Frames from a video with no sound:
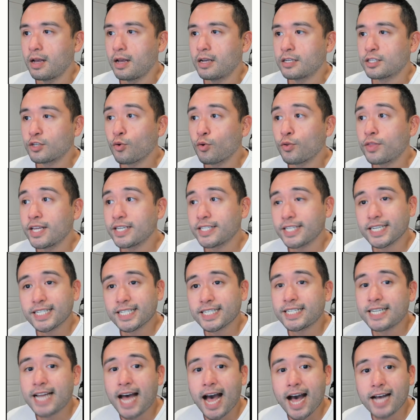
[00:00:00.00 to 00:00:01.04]
So this
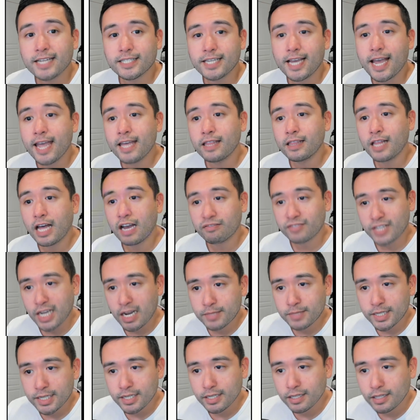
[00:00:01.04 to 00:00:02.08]
is not a
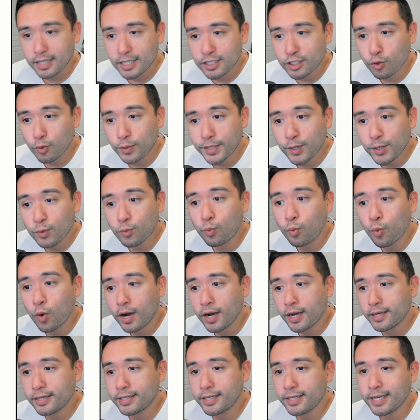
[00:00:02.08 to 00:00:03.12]
lifetime deal. It's only
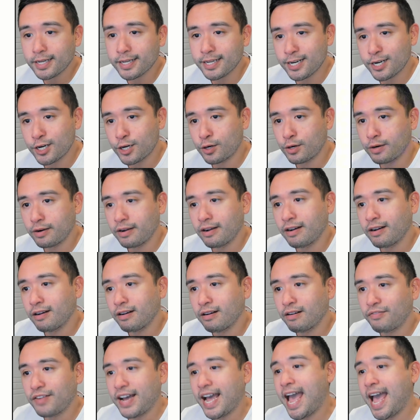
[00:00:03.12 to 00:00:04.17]
1 year
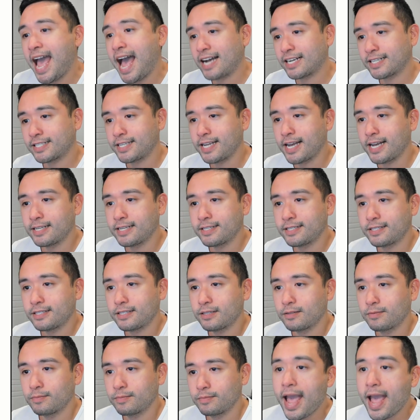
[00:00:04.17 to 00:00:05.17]
of access.